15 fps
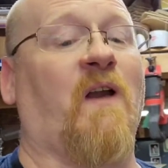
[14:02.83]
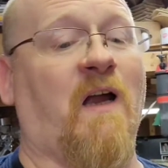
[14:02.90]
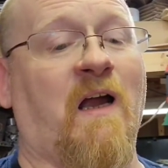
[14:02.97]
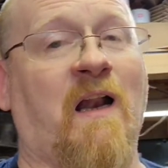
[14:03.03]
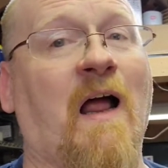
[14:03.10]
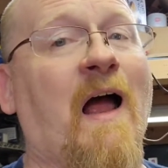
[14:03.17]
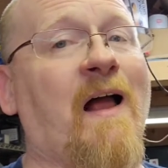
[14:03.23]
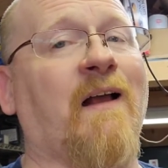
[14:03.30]

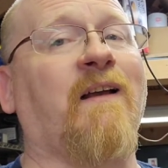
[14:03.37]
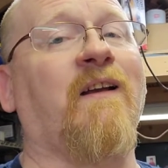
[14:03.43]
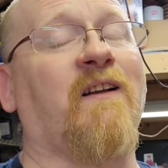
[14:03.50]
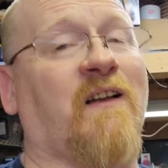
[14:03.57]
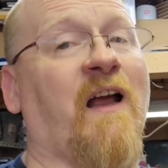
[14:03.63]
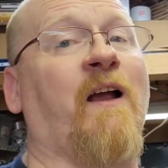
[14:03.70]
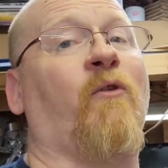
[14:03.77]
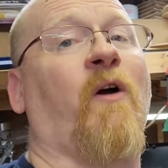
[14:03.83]
And I can
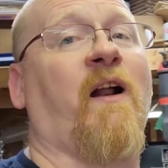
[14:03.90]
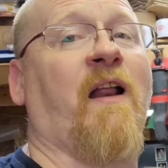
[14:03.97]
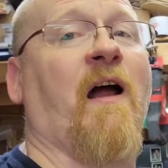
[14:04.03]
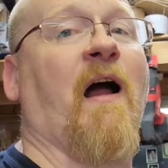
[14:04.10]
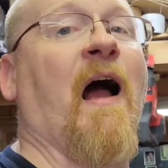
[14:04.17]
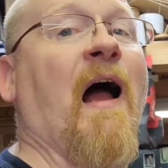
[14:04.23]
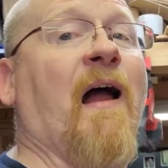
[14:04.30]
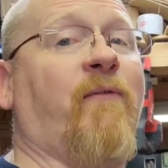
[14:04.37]
tell you right now,
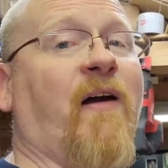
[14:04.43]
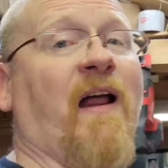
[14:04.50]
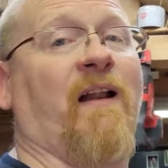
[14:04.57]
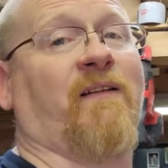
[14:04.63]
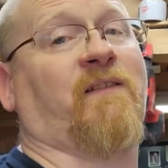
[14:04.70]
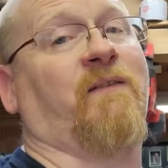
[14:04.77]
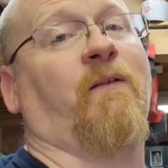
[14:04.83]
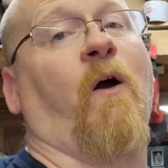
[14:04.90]
I've had
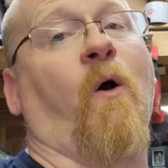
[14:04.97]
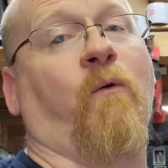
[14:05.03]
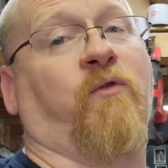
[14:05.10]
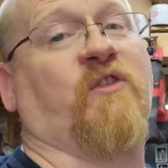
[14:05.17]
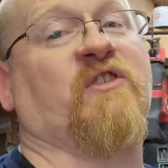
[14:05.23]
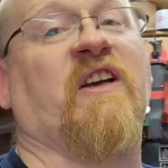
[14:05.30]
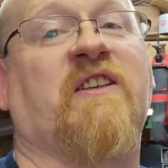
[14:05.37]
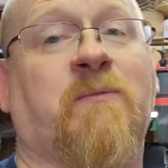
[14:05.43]
it over
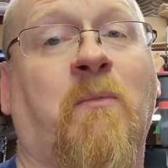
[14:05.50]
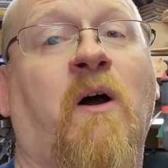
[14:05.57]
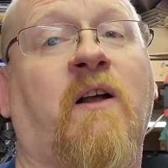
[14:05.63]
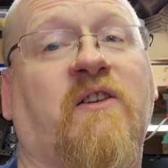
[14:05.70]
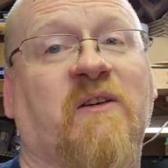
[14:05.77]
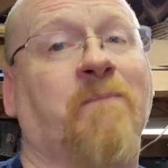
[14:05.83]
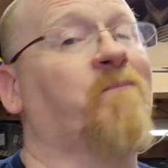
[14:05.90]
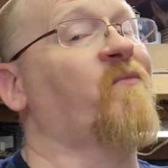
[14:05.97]
6
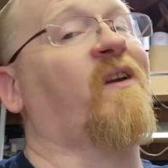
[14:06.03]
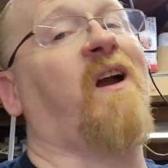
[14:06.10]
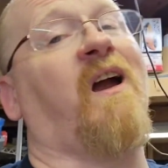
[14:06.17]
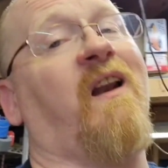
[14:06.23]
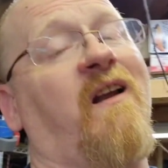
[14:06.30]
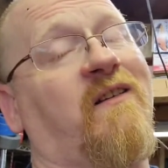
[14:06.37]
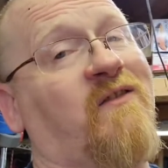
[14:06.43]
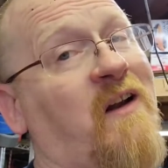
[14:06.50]
months
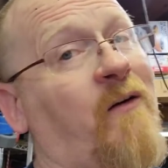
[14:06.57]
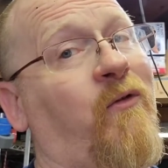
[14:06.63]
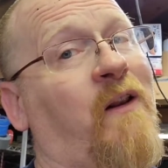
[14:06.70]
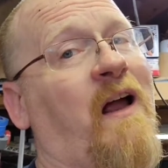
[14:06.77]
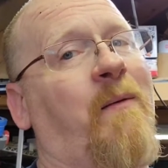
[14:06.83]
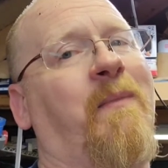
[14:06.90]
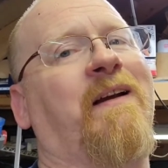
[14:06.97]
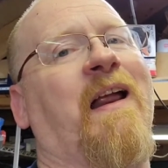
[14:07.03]
and it's never
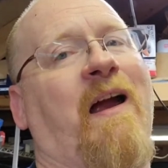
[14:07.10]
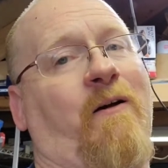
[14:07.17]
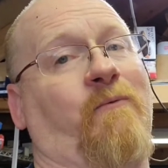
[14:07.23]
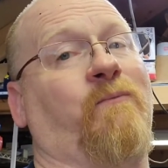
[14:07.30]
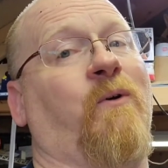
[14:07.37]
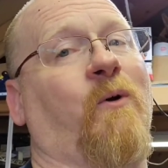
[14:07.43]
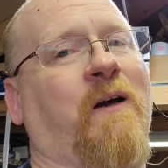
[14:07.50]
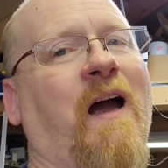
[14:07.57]
let me down,
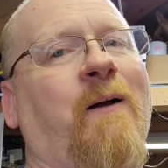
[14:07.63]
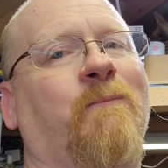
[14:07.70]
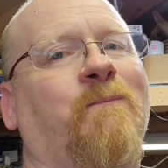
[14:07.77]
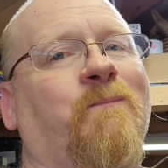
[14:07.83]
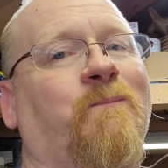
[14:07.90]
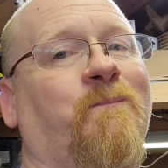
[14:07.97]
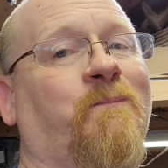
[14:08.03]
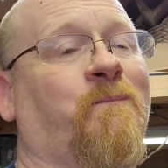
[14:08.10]
okay?
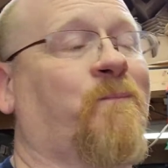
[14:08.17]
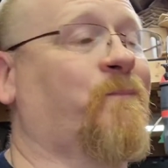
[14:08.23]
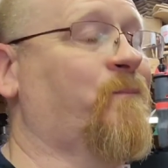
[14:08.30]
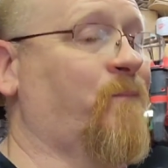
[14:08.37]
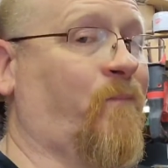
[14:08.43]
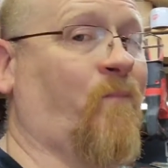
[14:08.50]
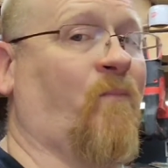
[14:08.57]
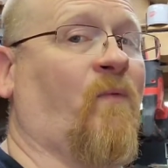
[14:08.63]

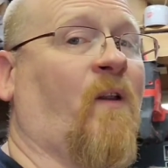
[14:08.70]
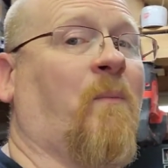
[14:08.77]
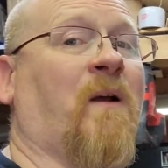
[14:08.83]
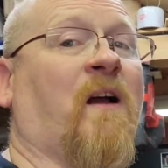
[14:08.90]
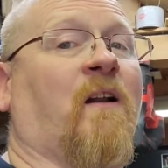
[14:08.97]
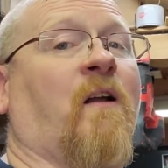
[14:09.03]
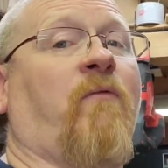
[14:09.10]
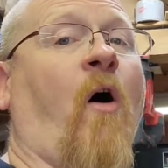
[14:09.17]

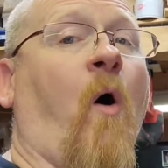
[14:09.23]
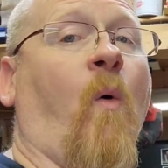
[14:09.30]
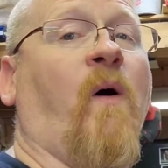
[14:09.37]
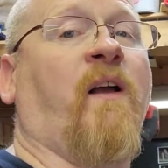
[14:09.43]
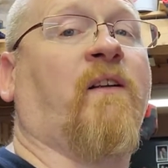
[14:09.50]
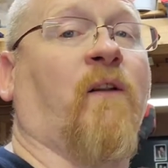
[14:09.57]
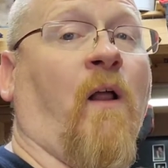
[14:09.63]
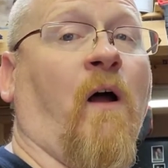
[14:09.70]
Because I've
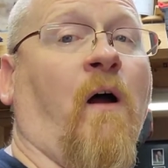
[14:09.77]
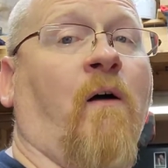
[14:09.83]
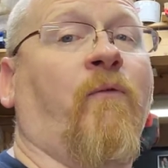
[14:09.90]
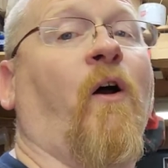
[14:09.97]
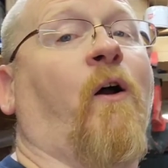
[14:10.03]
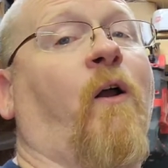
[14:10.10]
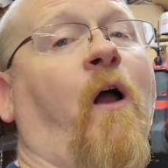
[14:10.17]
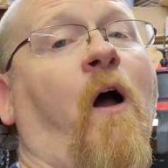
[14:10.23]
always
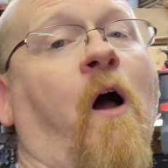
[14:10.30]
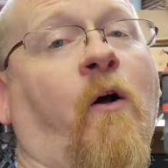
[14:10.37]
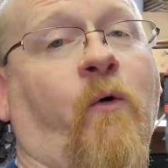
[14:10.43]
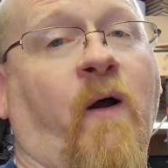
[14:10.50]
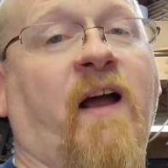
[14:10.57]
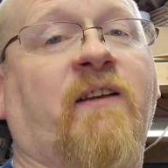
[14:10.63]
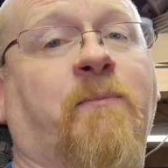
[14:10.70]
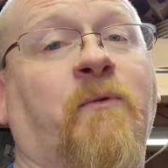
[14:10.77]
loved
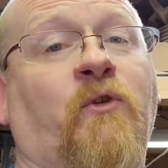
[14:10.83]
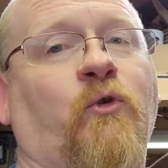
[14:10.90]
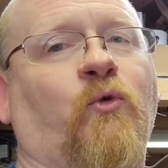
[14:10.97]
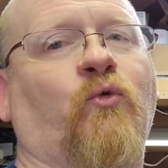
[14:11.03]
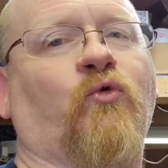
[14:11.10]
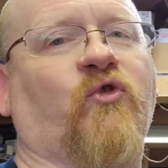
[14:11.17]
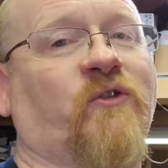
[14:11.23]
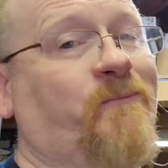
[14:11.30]
Craftsman
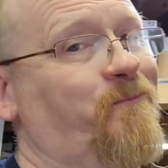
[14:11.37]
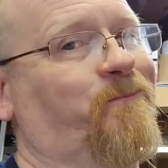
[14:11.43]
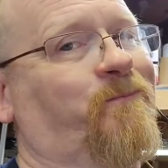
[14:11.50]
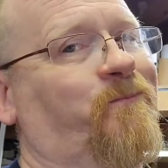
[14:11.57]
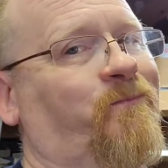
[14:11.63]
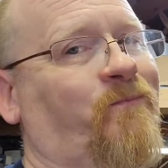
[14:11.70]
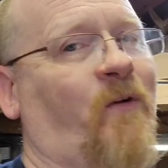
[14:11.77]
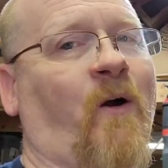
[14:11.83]
tools.
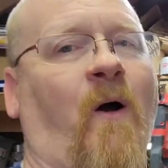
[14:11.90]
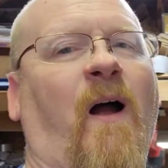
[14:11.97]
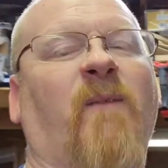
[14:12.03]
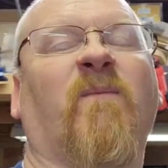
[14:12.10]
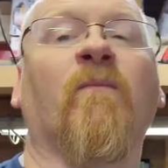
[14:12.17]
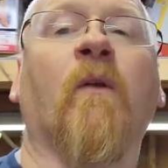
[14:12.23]
All right.